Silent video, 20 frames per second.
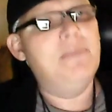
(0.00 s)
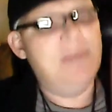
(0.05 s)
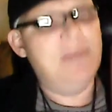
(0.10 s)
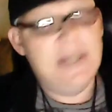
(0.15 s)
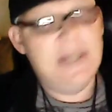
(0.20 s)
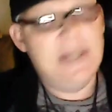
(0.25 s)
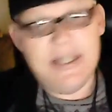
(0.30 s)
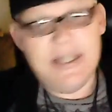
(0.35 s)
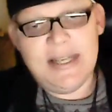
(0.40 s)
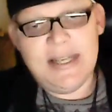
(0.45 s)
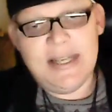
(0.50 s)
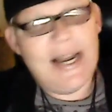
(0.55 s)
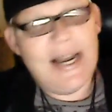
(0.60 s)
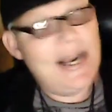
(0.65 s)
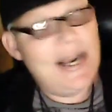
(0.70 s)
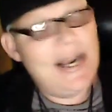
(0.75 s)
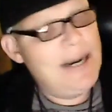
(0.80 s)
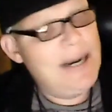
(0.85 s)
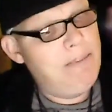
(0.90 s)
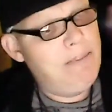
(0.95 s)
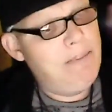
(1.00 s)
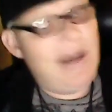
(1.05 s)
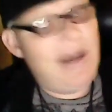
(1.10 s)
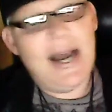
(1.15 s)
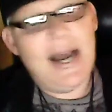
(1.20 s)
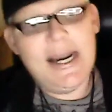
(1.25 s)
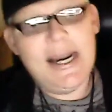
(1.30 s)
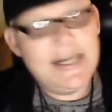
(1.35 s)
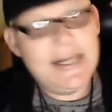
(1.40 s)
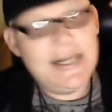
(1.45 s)
design
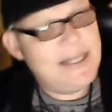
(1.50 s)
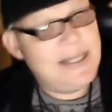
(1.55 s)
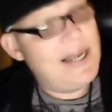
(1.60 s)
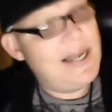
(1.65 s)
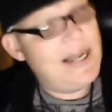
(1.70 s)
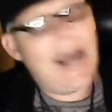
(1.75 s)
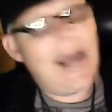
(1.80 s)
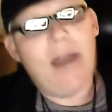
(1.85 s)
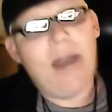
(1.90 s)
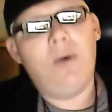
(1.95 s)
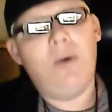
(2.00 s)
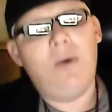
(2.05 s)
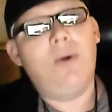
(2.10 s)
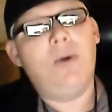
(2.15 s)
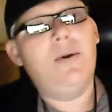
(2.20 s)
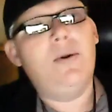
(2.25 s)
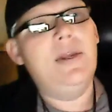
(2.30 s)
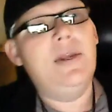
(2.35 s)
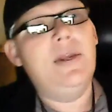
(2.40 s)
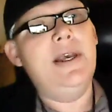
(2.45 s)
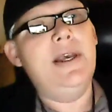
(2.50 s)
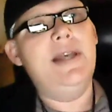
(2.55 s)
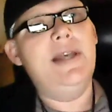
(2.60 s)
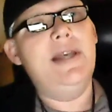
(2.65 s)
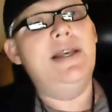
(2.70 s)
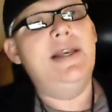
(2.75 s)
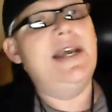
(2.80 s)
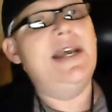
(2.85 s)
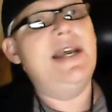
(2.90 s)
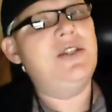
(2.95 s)
by desire.
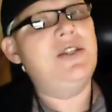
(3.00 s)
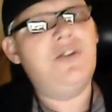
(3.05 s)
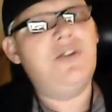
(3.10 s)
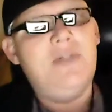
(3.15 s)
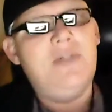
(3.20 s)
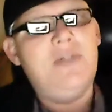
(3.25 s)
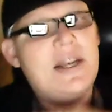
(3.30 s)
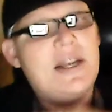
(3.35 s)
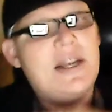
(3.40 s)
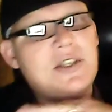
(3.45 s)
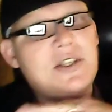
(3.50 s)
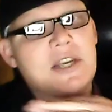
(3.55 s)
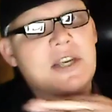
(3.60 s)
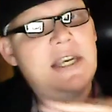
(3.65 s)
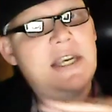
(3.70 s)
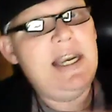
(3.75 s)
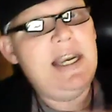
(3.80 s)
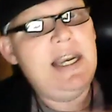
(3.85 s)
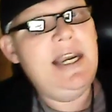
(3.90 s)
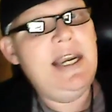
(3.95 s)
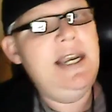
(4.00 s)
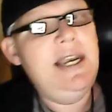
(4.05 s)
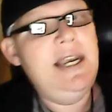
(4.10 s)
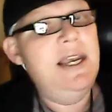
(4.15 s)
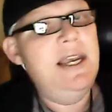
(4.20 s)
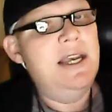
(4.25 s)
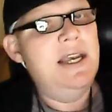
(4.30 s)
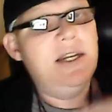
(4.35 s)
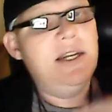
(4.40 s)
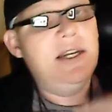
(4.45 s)
And that's the key
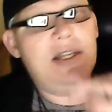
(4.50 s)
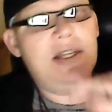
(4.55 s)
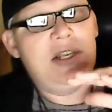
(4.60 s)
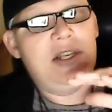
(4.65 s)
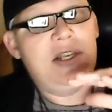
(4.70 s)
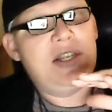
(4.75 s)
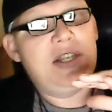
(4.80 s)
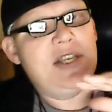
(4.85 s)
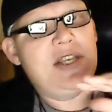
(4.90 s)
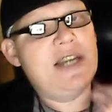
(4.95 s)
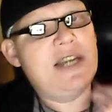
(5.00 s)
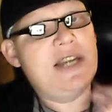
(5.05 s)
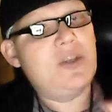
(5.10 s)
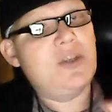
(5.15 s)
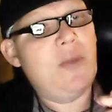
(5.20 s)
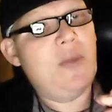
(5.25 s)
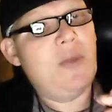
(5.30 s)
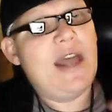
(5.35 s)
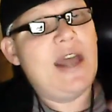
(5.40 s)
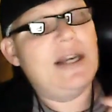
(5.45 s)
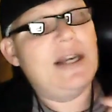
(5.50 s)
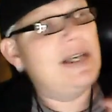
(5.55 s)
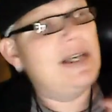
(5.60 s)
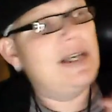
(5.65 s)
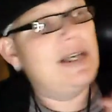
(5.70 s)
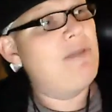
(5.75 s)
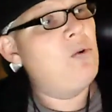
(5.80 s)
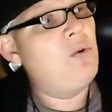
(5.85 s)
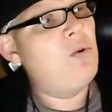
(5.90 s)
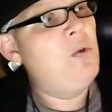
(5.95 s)
to success on that
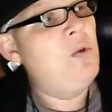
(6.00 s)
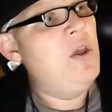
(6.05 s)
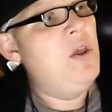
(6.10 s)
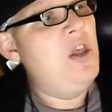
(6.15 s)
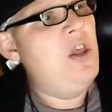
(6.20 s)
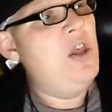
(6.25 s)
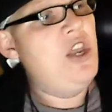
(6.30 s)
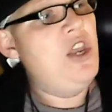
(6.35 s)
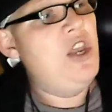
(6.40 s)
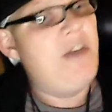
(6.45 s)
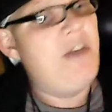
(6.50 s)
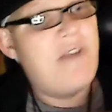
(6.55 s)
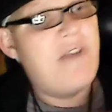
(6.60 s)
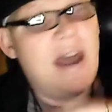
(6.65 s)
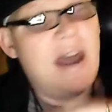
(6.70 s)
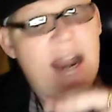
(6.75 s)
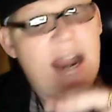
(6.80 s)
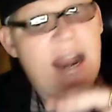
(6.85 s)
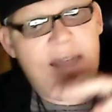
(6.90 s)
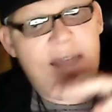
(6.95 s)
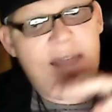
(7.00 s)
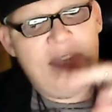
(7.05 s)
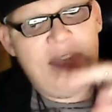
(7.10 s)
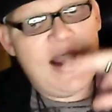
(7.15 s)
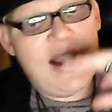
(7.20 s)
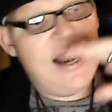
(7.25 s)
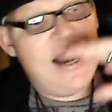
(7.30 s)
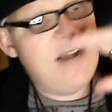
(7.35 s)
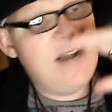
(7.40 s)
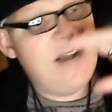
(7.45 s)
level. You've got to have that
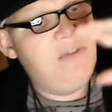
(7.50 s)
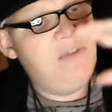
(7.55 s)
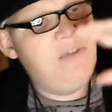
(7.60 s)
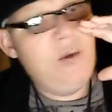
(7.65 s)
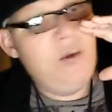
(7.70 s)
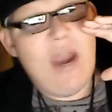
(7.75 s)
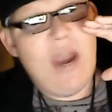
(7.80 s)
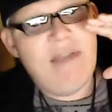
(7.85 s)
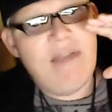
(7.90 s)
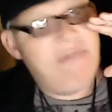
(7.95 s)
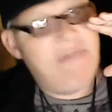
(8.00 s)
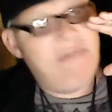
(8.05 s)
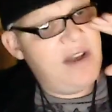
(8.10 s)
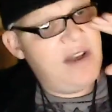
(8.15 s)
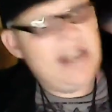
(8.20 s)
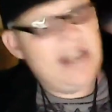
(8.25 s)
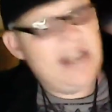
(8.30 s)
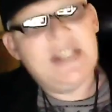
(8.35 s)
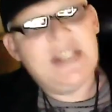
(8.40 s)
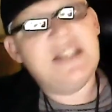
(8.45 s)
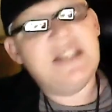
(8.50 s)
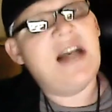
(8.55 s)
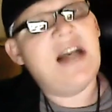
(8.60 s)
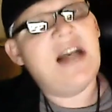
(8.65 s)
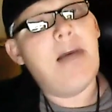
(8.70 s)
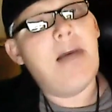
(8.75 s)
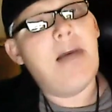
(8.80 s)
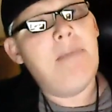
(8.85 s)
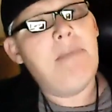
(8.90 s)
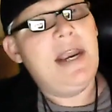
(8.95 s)
kind of, you can't fucking
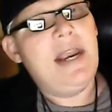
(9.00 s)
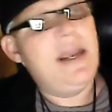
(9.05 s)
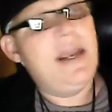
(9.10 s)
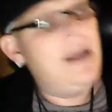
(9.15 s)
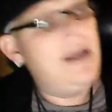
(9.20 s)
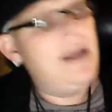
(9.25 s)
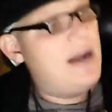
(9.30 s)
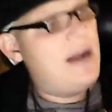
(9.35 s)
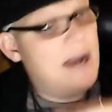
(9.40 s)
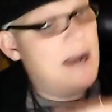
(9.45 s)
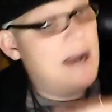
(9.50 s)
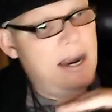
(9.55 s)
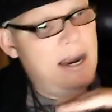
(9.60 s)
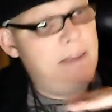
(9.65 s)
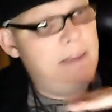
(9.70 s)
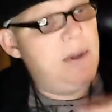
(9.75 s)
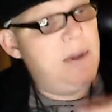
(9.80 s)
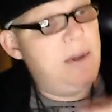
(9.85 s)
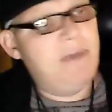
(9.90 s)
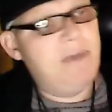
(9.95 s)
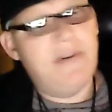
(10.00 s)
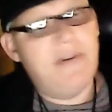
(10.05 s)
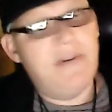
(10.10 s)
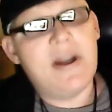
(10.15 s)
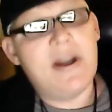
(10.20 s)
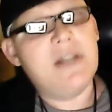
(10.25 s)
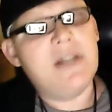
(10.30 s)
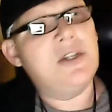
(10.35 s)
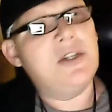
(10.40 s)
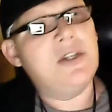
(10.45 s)
stop me. I am
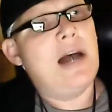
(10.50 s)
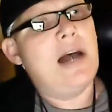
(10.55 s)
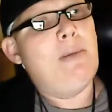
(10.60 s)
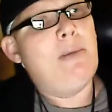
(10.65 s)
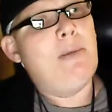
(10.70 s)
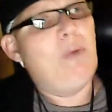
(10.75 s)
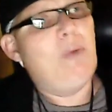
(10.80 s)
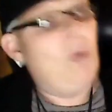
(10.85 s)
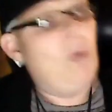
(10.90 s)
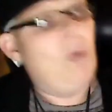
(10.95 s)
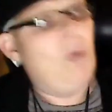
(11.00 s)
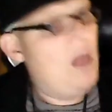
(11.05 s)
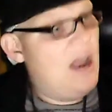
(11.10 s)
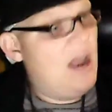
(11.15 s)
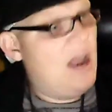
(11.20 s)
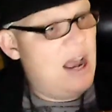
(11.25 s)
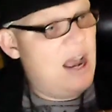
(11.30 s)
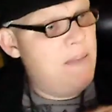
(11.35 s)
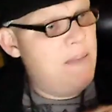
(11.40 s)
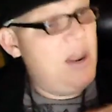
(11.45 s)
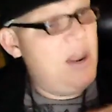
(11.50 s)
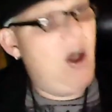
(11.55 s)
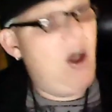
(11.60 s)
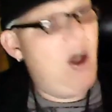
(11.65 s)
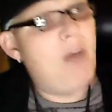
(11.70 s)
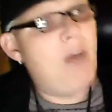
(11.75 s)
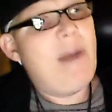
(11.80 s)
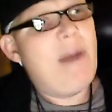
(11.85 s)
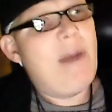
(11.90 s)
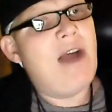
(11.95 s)
unfucking stoppable. I'm
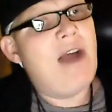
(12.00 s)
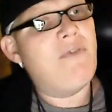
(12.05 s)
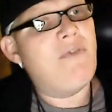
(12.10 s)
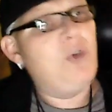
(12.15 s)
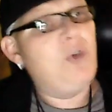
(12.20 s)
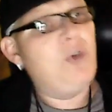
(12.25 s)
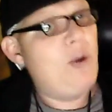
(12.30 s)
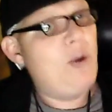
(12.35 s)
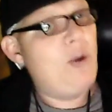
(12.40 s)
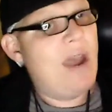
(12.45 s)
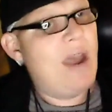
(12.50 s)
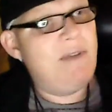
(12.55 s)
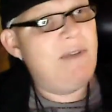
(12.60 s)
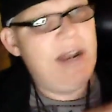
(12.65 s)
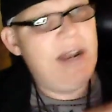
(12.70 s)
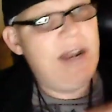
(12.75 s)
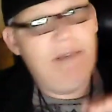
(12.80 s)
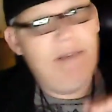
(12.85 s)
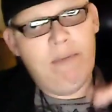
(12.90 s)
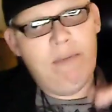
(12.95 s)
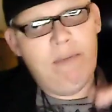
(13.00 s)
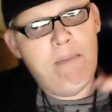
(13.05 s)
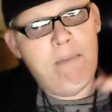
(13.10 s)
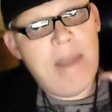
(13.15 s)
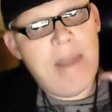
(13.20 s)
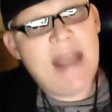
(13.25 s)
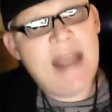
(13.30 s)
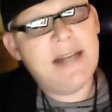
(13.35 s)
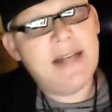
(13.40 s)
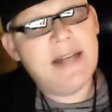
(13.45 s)
beyond powerful. You haven't even
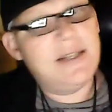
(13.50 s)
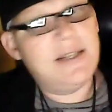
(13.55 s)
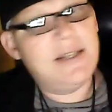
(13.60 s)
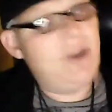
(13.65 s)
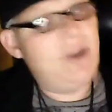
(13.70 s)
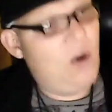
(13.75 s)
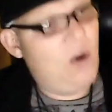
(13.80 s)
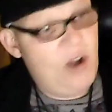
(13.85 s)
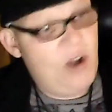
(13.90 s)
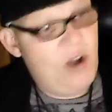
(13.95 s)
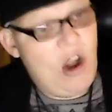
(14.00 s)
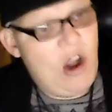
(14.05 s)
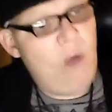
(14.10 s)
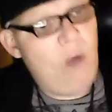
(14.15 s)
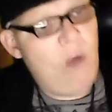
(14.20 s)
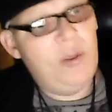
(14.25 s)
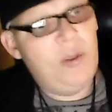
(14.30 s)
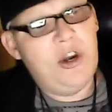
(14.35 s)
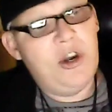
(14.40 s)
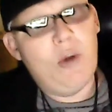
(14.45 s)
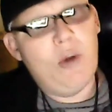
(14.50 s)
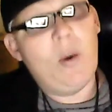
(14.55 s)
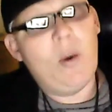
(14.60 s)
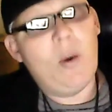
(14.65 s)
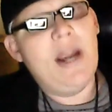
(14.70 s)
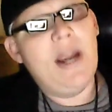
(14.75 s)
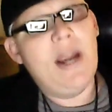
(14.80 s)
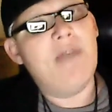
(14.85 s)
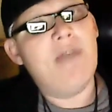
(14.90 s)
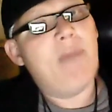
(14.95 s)
met or known the
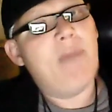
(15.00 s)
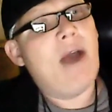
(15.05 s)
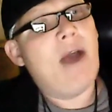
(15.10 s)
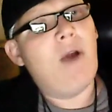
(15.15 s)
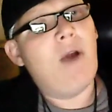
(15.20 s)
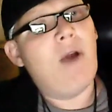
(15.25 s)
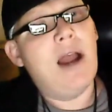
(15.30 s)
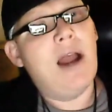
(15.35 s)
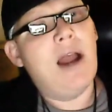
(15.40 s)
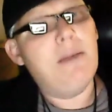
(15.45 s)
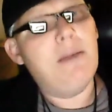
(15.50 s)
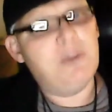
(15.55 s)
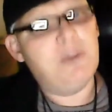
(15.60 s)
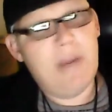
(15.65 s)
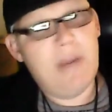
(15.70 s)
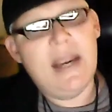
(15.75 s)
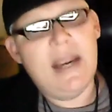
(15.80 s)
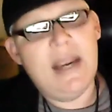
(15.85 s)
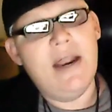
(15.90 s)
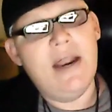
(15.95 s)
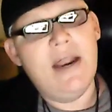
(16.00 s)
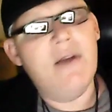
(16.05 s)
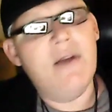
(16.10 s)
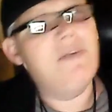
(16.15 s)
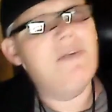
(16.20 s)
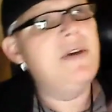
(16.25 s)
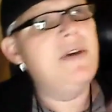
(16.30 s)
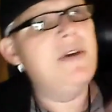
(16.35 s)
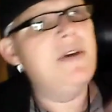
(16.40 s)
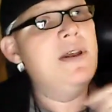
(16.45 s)
degree of power I am speaking of.
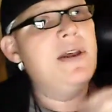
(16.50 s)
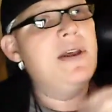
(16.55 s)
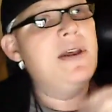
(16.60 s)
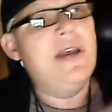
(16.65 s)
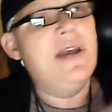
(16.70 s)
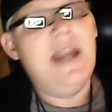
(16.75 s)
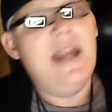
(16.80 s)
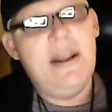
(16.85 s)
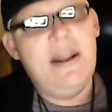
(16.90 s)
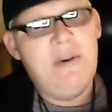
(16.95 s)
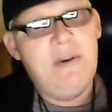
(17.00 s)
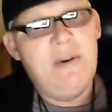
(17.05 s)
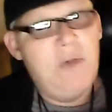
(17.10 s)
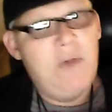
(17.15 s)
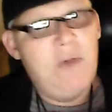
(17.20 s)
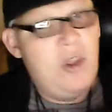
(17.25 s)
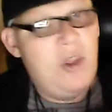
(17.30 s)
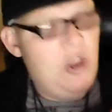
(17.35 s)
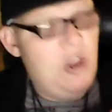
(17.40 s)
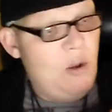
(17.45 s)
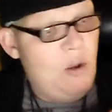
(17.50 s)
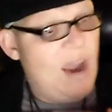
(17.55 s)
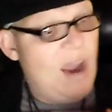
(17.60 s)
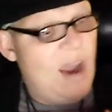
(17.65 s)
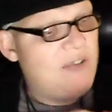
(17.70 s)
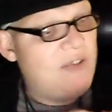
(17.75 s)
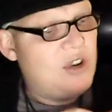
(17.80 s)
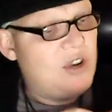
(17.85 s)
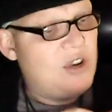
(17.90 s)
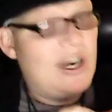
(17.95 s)
And you
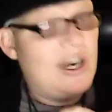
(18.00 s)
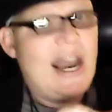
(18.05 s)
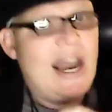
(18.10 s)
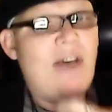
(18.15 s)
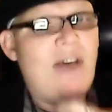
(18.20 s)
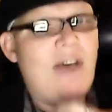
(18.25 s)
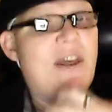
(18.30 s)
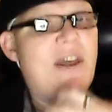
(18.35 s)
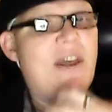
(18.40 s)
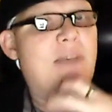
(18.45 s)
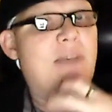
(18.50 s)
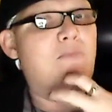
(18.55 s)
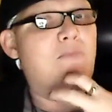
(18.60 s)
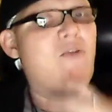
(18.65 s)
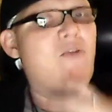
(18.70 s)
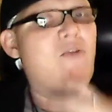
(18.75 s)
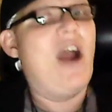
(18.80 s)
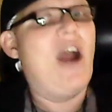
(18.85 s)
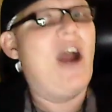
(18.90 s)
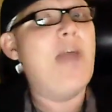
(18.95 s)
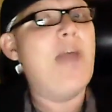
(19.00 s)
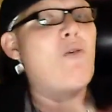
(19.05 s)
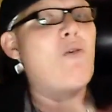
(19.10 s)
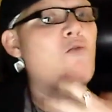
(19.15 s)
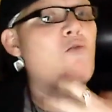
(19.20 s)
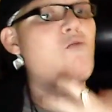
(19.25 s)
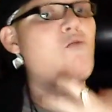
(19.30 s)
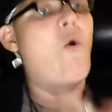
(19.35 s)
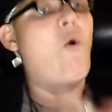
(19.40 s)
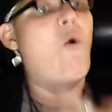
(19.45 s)
have to allow that
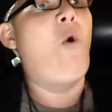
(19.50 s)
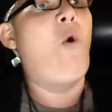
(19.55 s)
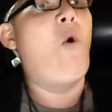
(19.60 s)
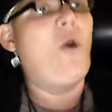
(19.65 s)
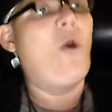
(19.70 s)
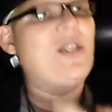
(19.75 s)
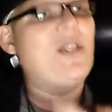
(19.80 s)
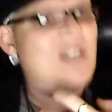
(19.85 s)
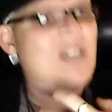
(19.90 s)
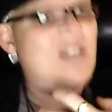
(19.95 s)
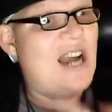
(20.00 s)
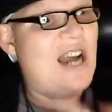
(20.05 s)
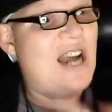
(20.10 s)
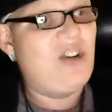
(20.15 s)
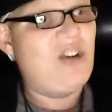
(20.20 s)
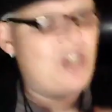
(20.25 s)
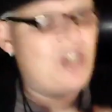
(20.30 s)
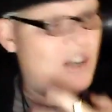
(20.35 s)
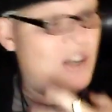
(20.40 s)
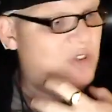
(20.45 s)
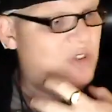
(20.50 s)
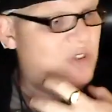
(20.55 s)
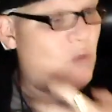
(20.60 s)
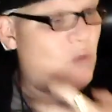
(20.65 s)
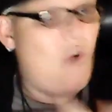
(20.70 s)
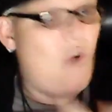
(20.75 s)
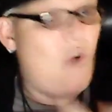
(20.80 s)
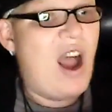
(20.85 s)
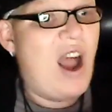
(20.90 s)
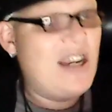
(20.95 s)
primal roar inside yourself to
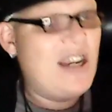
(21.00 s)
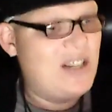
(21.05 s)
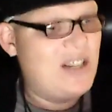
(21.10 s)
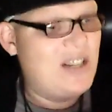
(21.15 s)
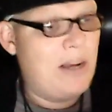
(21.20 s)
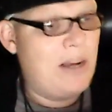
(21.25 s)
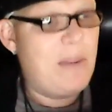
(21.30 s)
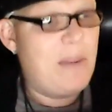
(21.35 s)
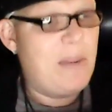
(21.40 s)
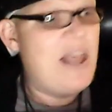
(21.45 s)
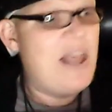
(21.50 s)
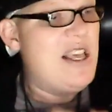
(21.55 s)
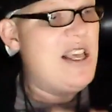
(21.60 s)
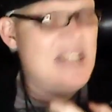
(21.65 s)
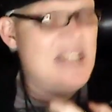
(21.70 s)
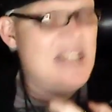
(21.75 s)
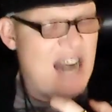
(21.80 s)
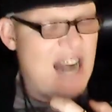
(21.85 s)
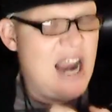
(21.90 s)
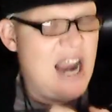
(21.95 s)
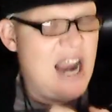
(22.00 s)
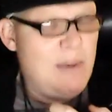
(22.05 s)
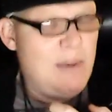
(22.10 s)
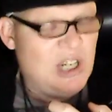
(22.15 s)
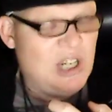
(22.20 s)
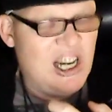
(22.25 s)
rise up, that I am a